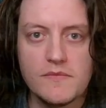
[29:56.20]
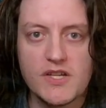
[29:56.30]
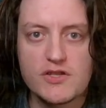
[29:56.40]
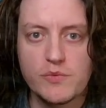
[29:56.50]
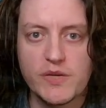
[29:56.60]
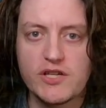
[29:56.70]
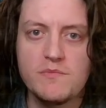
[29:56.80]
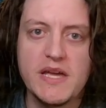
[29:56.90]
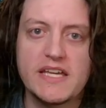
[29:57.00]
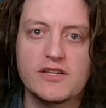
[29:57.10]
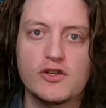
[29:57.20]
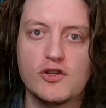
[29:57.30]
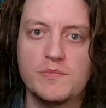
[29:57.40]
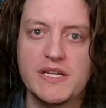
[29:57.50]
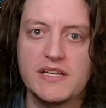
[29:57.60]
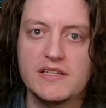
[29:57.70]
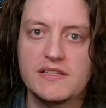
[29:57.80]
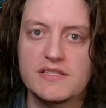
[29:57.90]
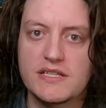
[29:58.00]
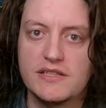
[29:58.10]
So we could make an opening
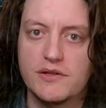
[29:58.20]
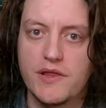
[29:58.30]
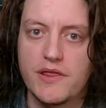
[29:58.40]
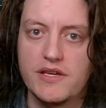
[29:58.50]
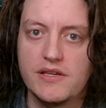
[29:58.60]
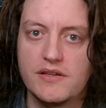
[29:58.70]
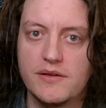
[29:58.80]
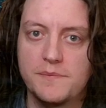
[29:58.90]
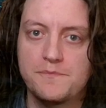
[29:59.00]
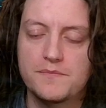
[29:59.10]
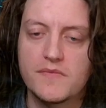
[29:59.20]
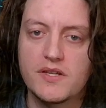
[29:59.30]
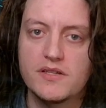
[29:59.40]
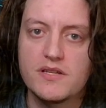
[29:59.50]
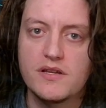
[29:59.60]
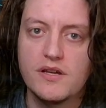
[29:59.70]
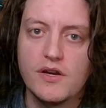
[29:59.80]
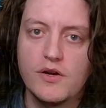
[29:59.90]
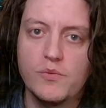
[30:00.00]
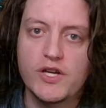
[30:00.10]
to kill the
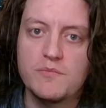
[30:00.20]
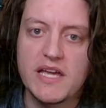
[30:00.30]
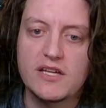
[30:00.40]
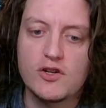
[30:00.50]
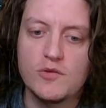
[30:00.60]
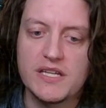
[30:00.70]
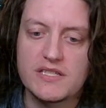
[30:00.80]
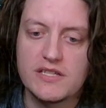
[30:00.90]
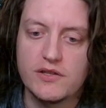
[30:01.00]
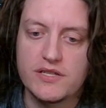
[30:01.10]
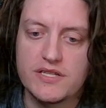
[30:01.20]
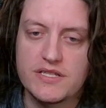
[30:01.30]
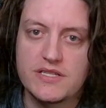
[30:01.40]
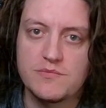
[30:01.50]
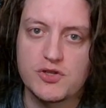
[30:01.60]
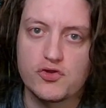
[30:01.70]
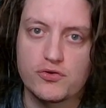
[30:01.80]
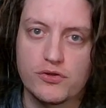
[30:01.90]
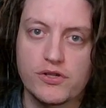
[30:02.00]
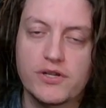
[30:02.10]
we could make an opening to kill the distant
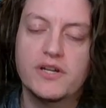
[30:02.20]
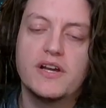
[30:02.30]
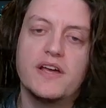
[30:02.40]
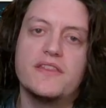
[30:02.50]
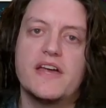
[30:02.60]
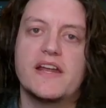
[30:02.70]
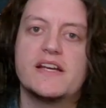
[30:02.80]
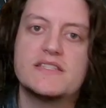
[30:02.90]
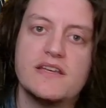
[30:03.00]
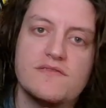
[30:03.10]
patroller. That has the